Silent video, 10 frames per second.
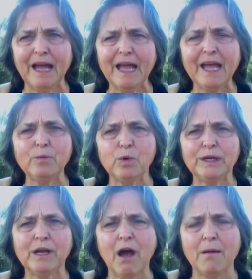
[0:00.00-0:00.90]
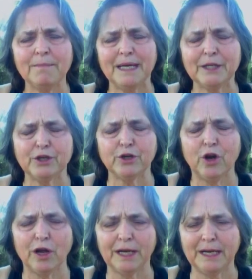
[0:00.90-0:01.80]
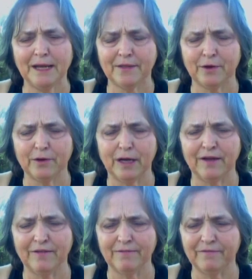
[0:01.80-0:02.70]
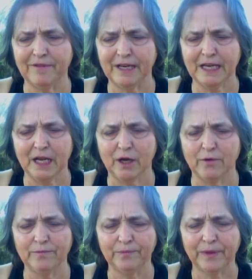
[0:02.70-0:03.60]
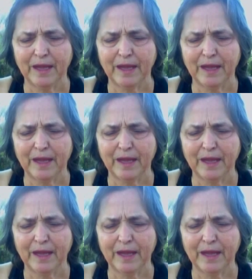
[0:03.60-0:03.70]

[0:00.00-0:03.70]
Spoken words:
I had one commenter on another video